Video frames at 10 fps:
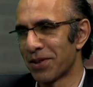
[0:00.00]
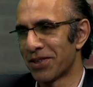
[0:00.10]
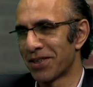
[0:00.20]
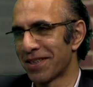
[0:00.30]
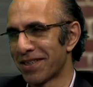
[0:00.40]

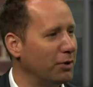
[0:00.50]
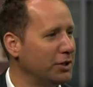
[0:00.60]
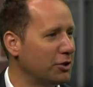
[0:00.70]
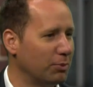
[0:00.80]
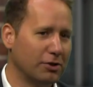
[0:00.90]
Maybe not the
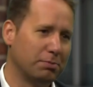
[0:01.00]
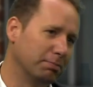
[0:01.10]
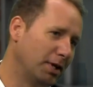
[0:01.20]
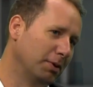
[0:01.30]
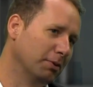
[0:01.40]
British ones, but
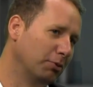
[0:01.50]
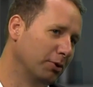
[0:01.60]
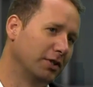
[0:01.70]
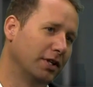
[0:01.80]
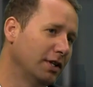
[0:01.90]
maybe the
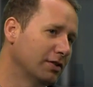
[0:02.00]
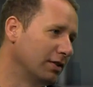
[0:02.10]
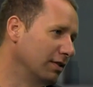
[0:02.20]
Portuguese